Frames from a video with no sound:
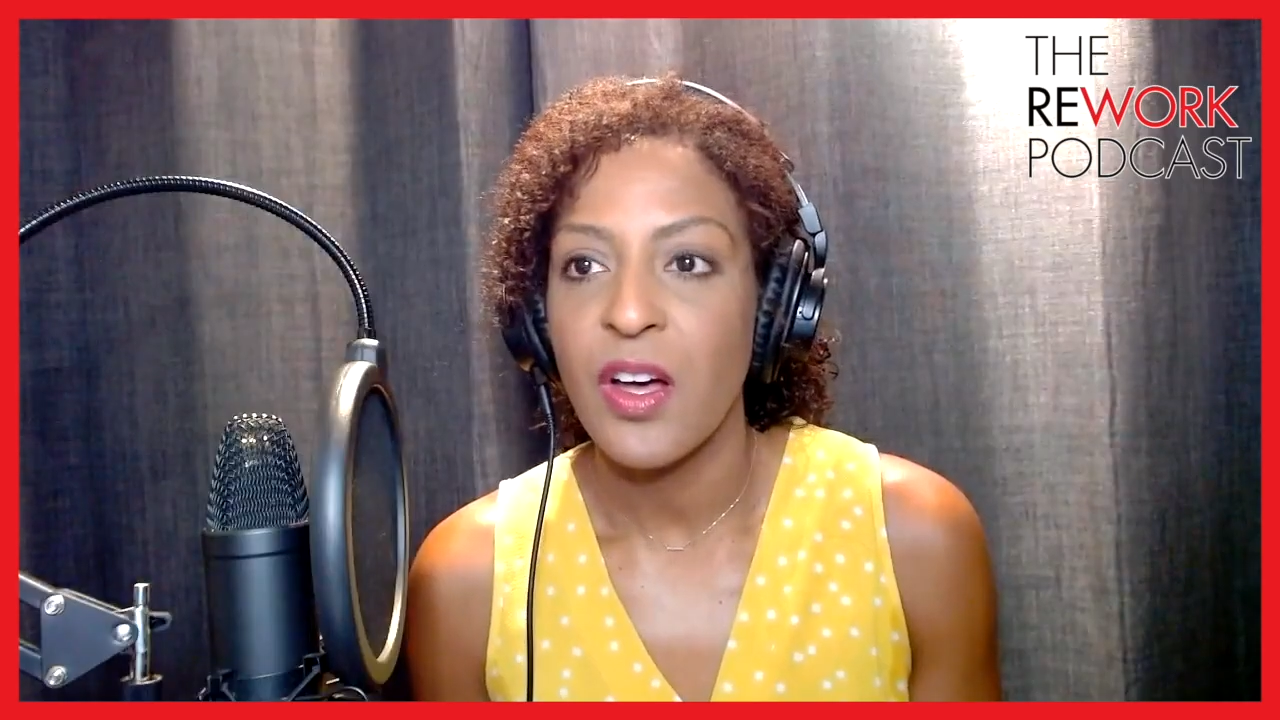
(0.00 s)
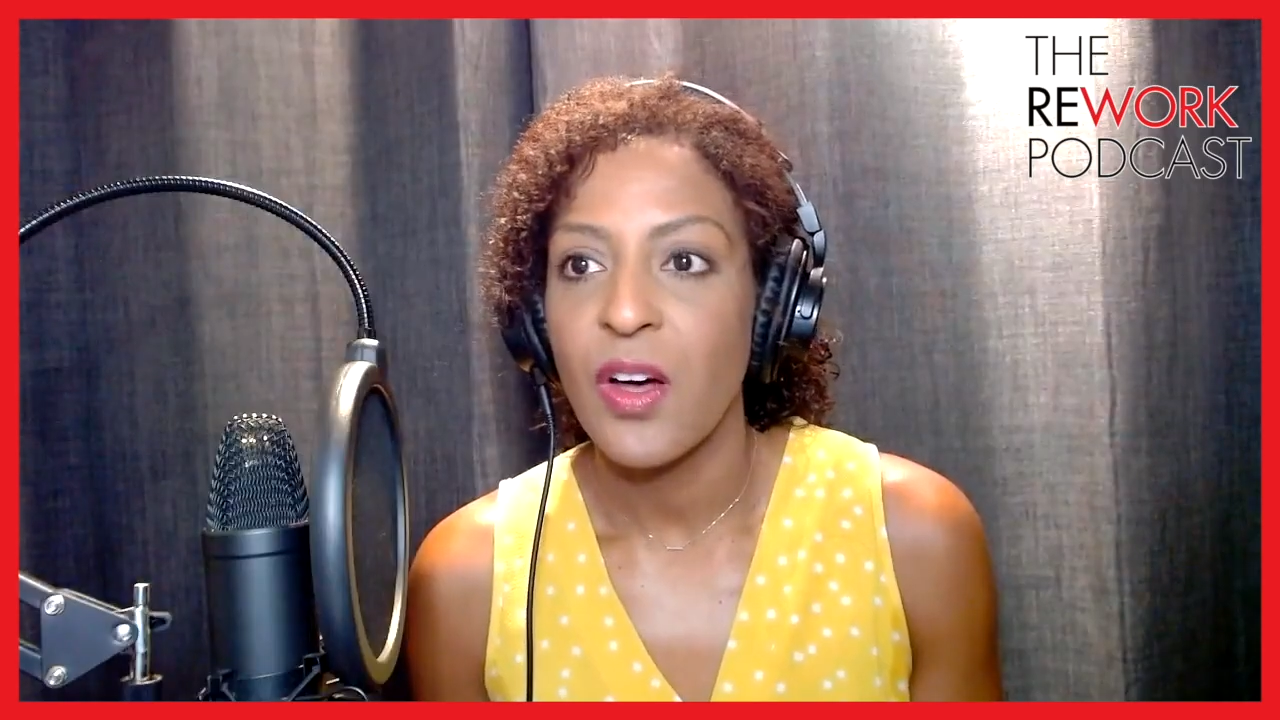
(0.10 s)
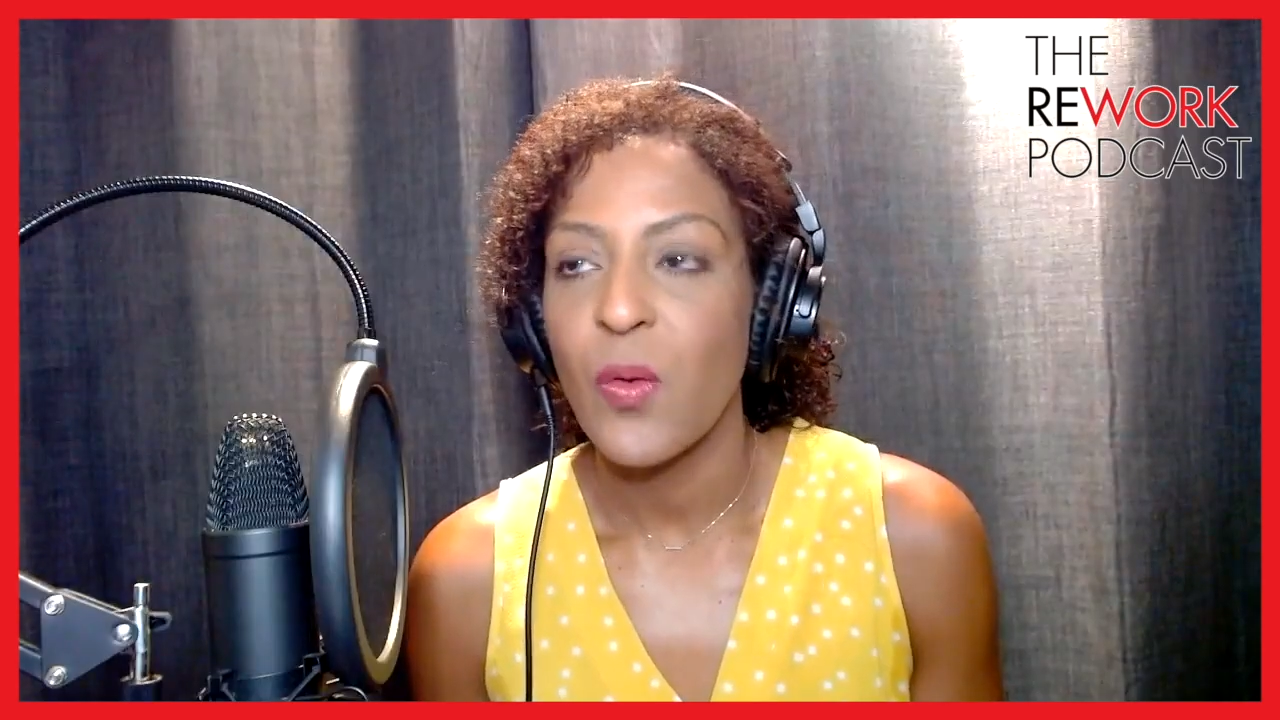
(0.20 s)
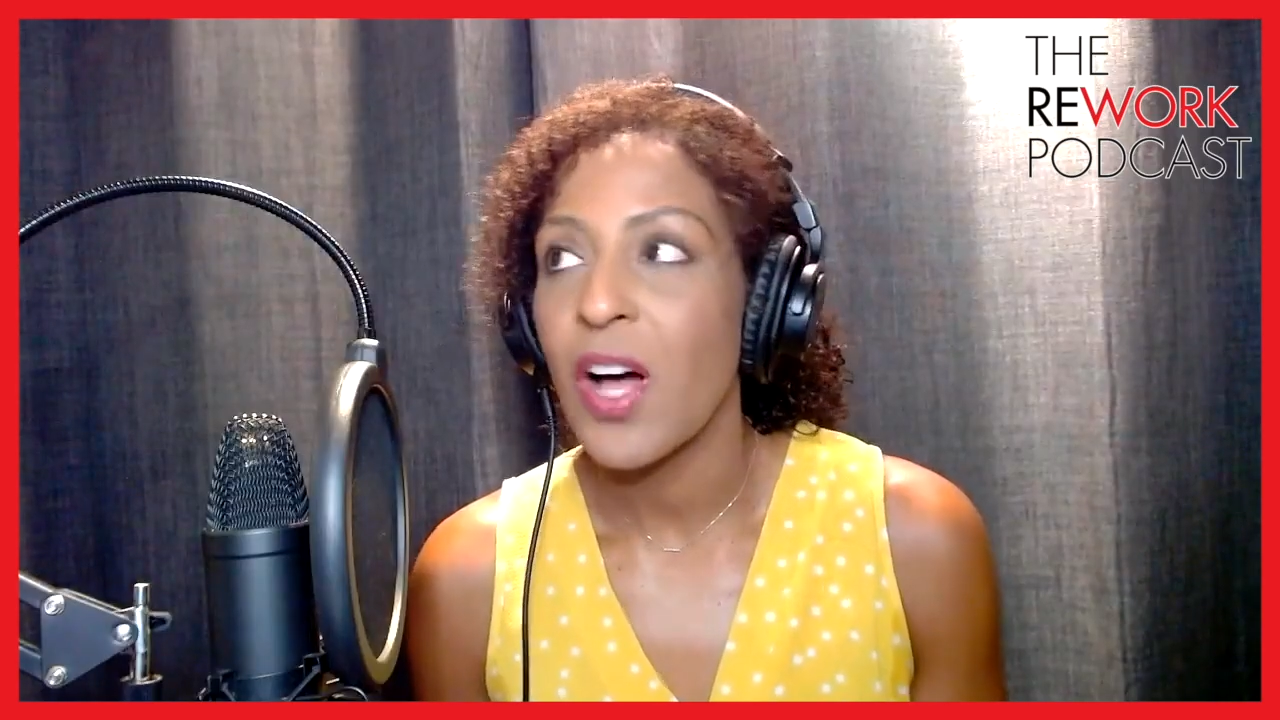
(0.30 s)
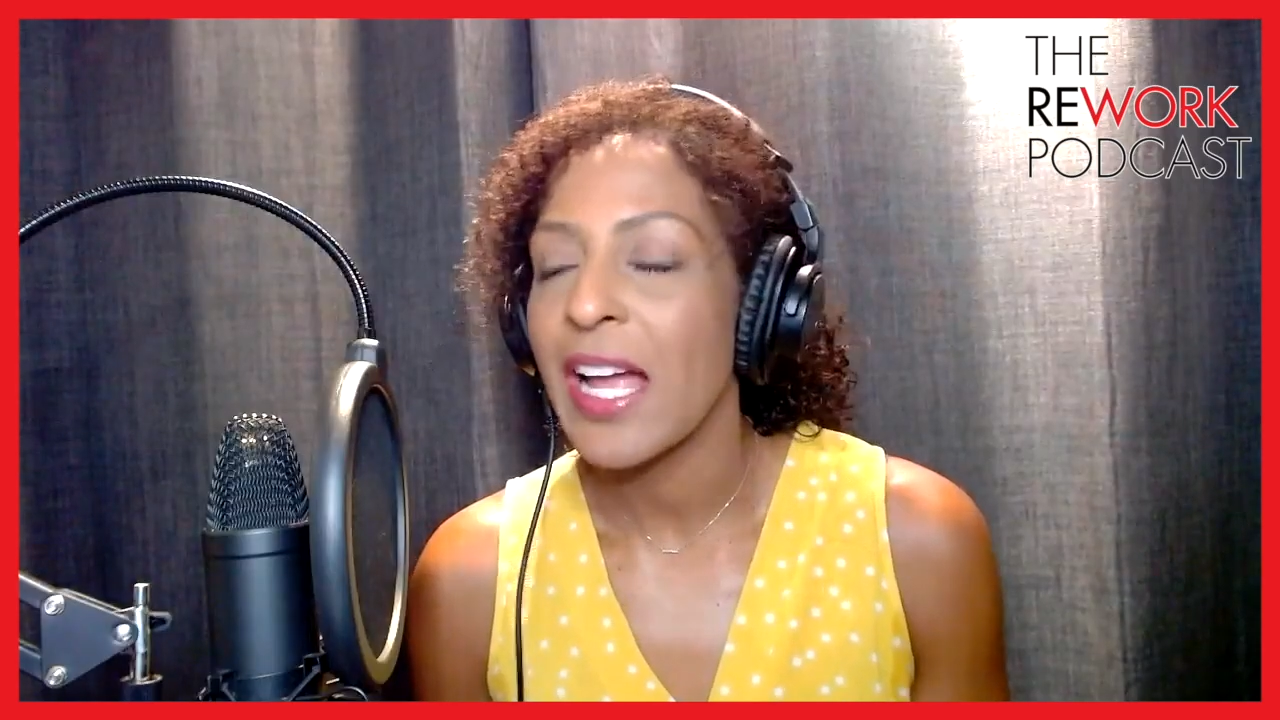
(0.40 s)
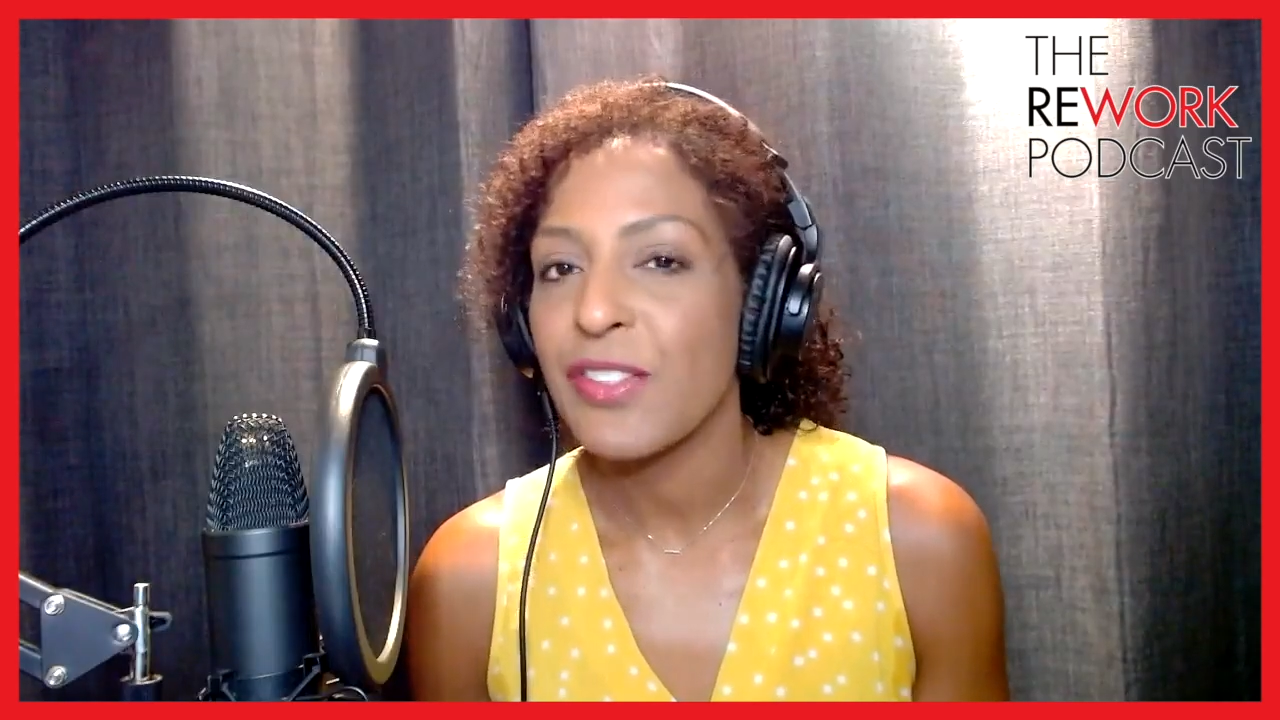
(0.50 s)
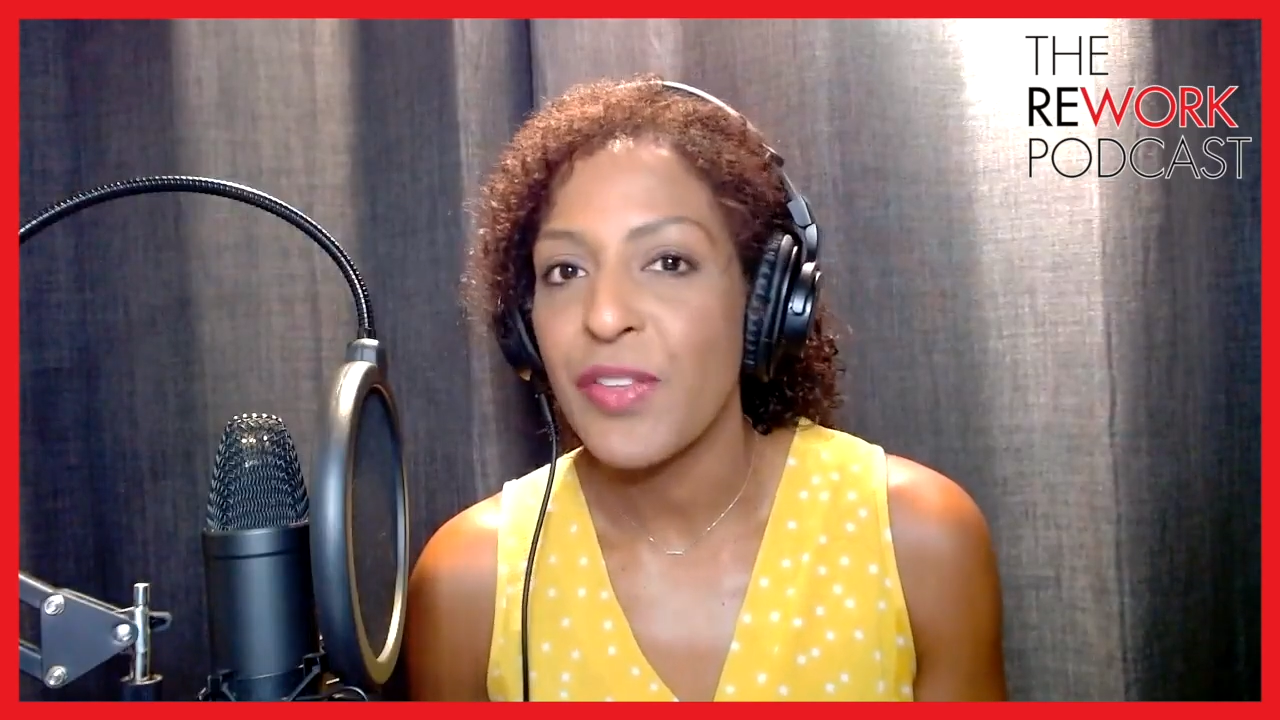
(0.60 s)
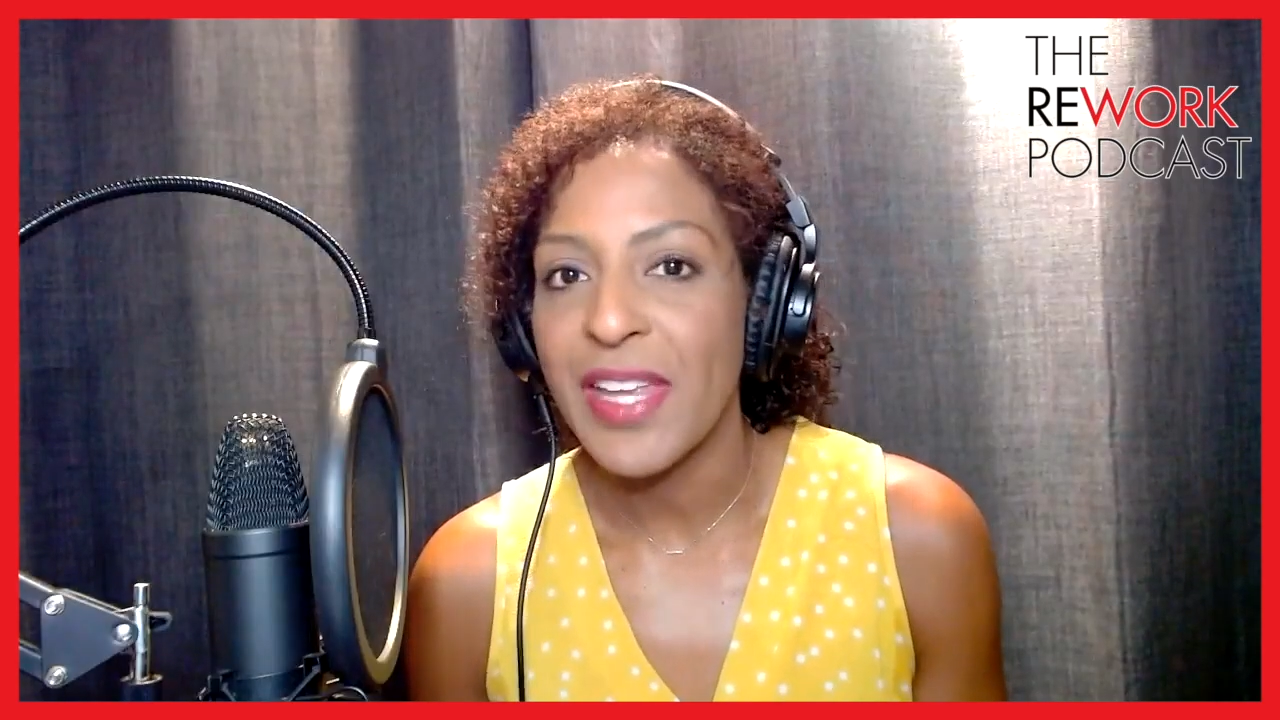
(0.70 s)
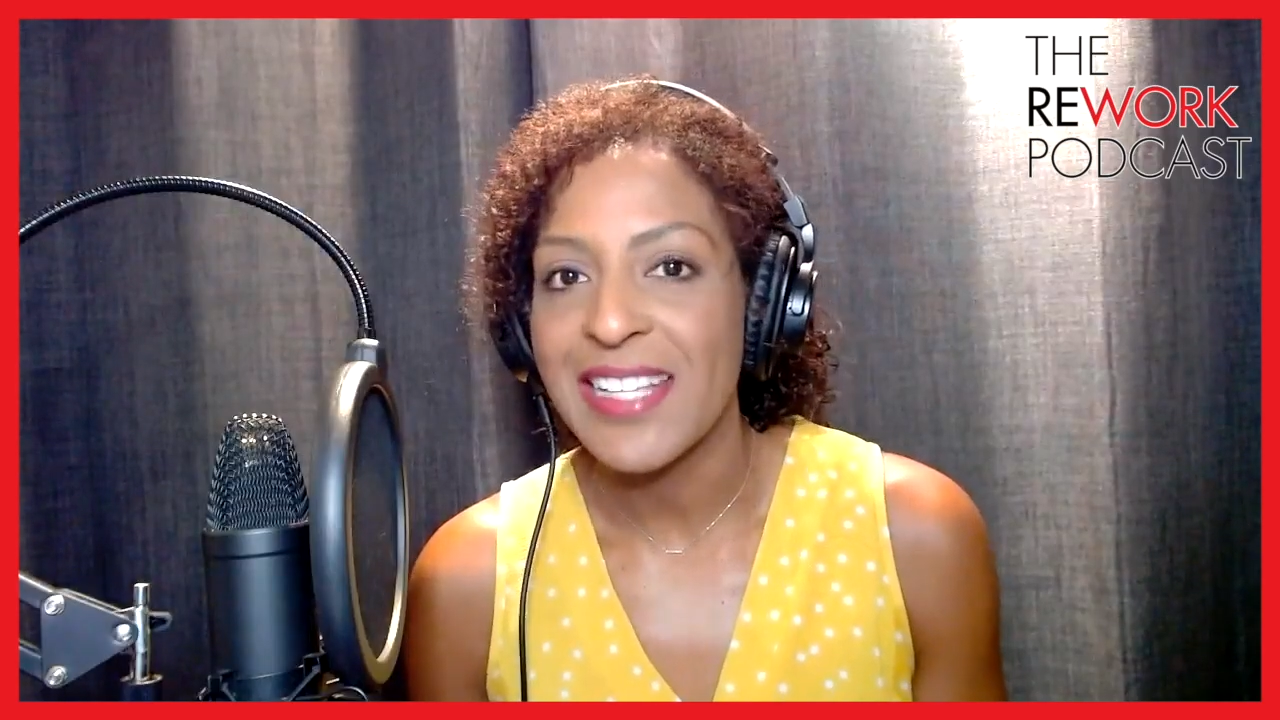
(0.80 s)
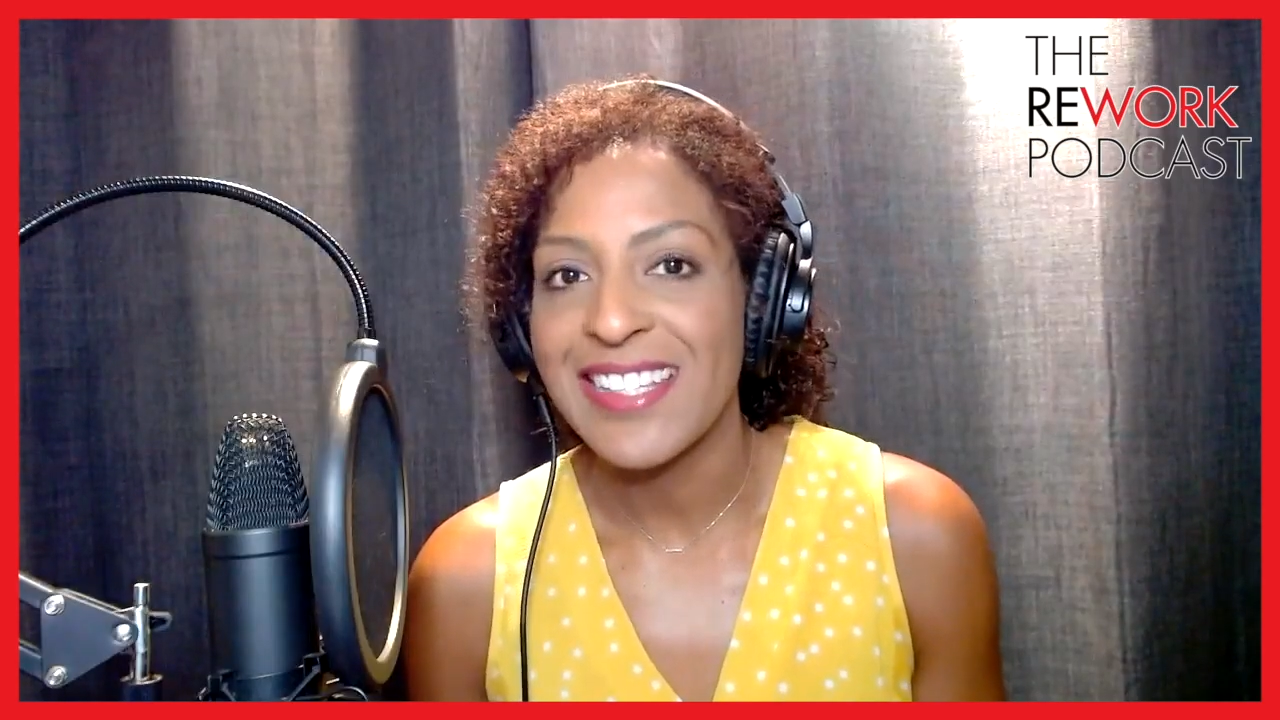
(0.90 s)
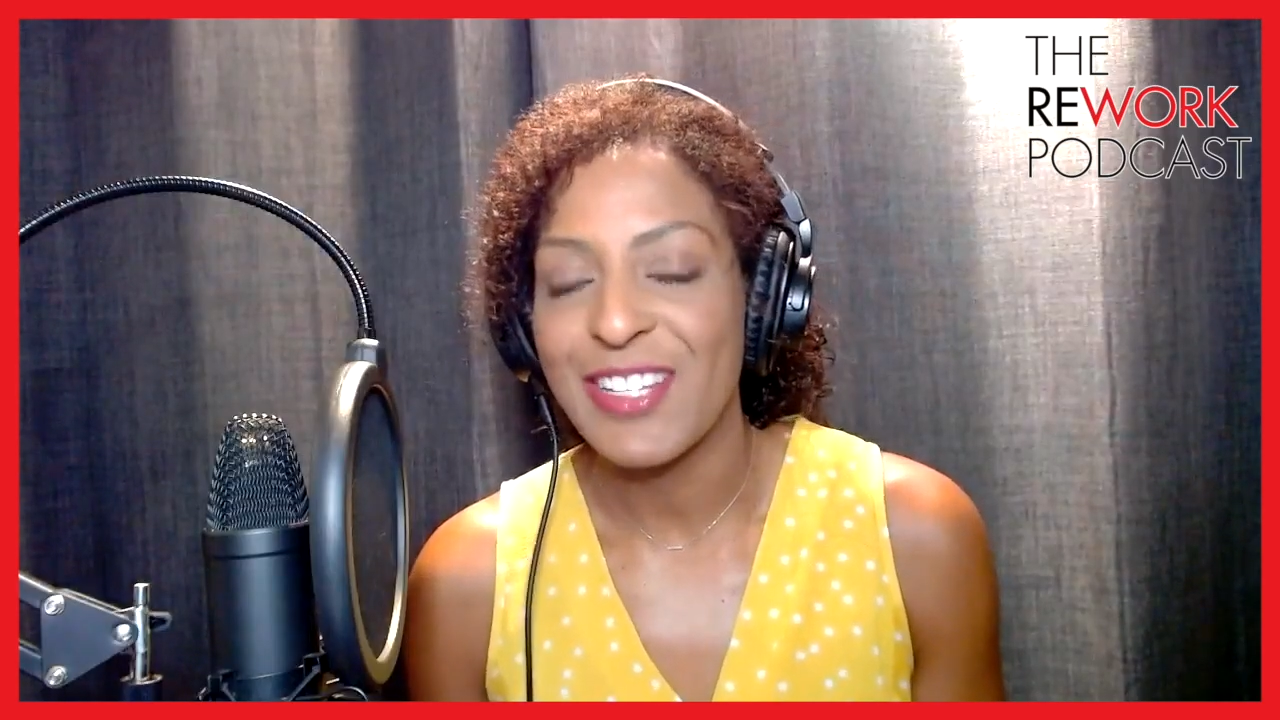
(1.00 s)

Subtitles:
Well, I also think it's